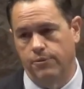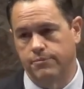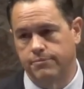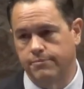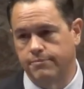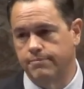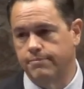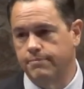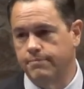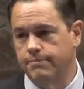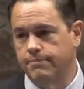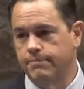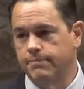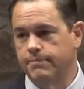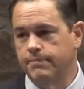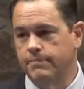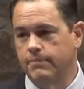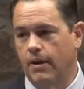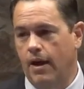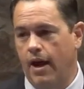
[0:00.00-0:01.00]
I
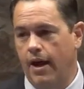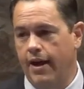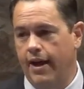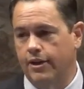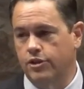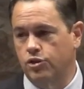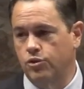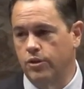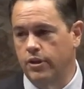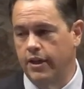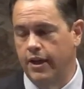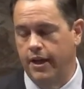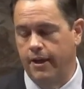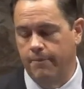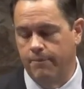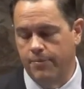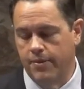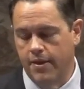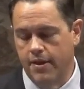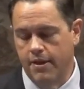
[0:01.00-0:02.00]
actually
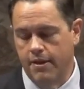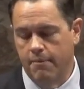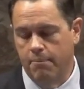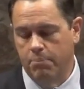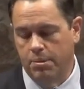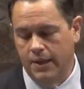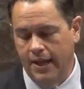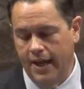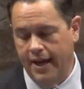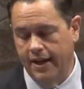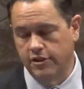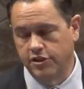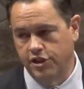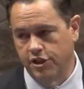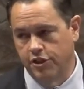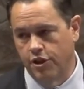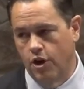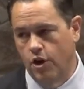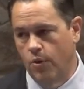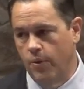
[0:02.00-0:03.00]
planned to go, and,
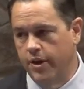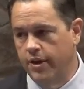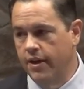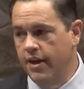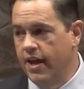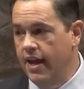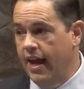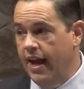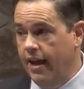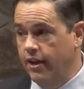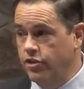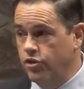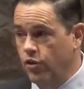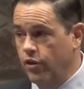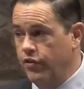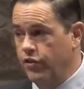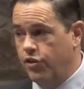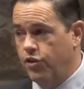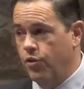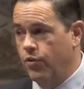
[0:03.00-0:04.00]
and during the Q&A, I'm
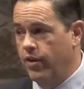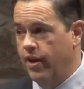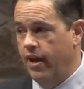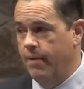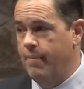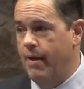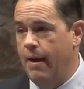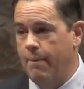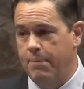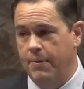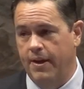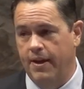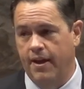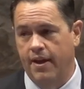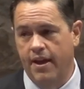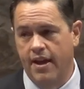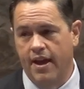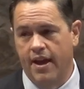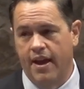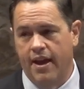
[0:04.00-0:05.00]
happy to
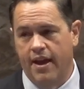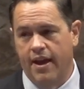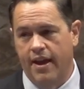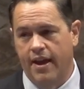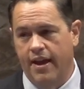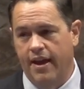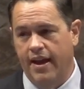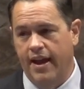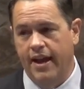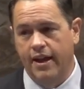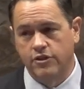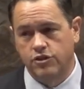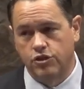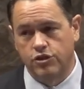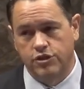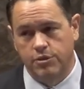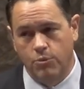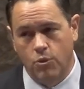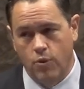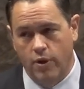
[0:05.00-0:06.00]
answer some questions
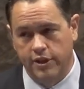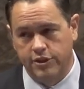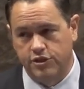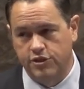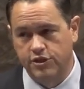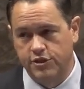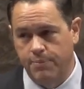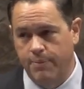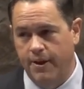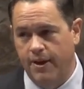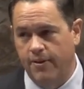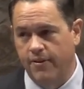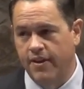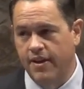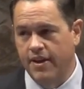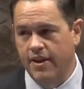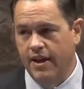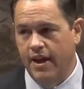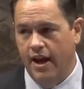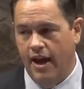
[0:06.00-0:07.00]
about how
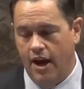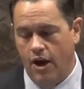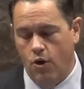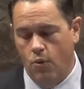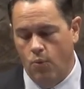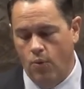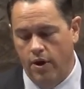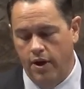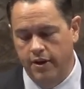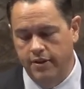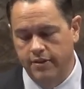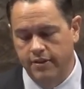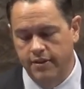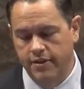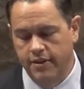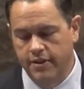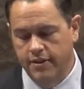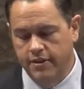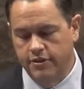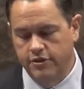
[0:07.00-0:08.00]
one discerns
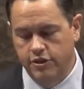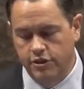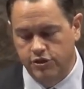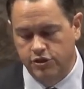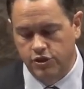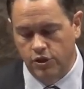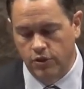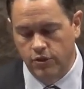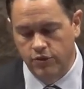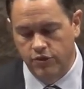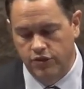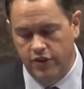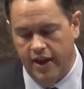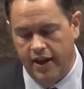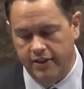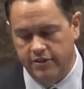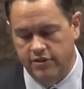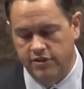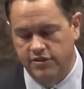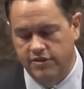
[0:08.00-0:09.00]
that to some
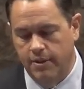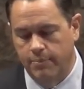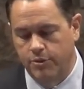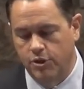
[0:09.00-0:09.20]
degree, but